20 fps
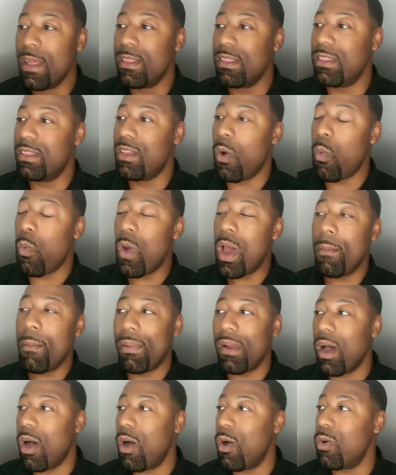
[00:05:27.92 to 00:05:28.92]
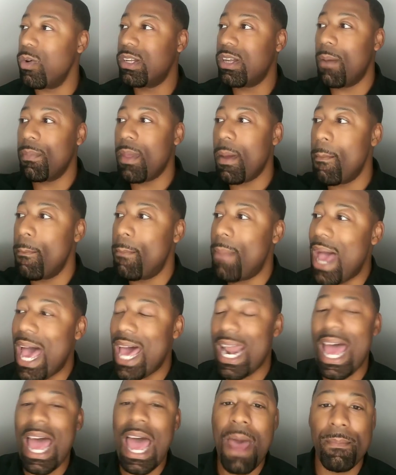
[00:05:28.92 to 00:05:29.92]
the wind blows, something
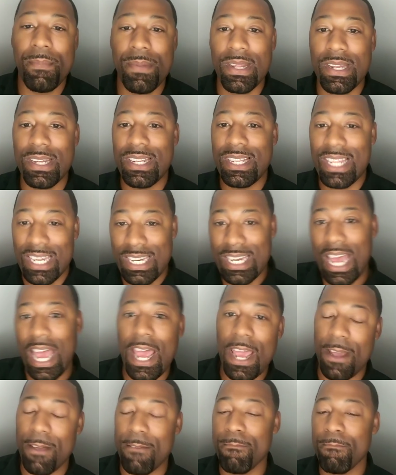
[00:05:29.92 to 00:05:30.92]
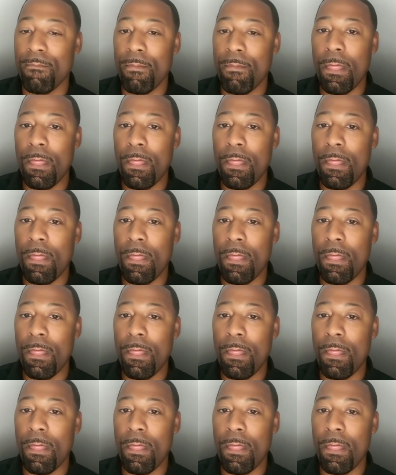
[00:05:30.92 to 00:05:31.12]
bad happens today.